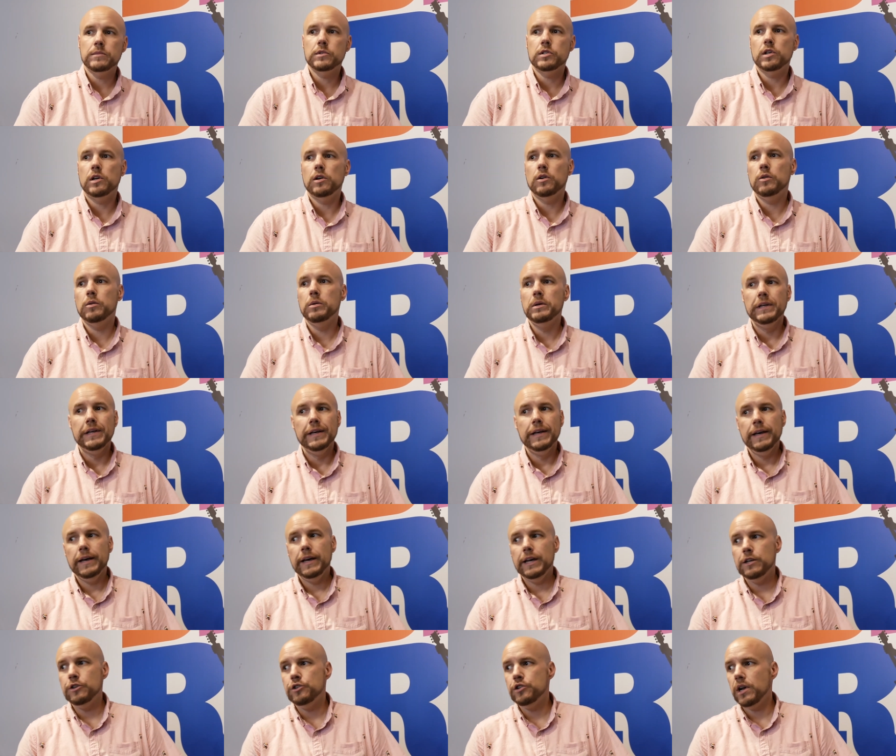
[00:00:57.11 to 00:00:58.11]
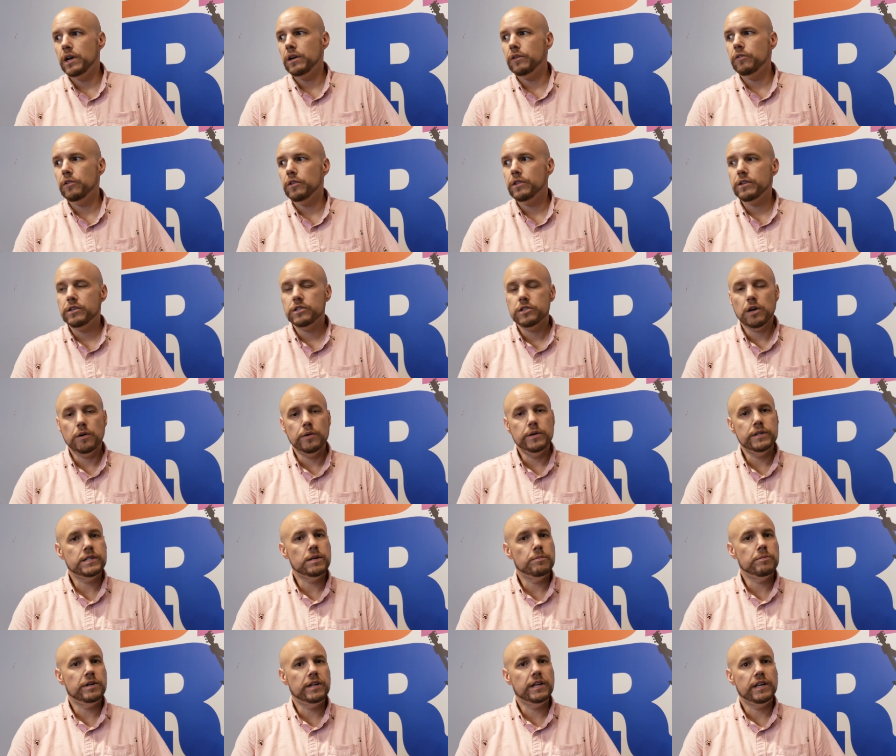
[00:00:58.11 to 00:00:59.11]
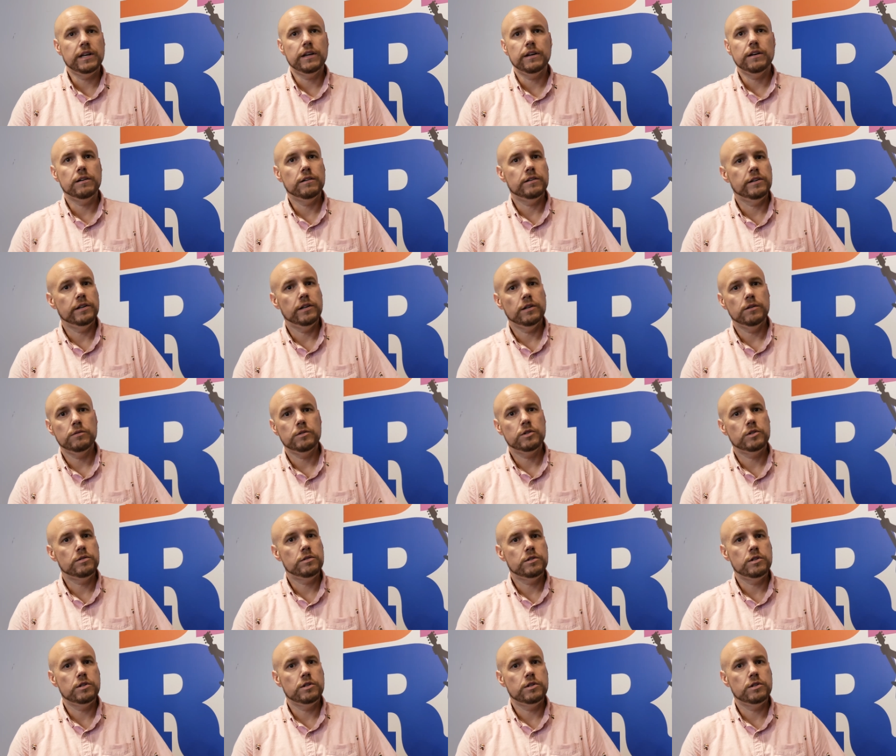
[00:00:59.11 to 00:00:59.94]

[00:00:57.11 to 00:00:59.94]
So in general, there's always somebody here, you know,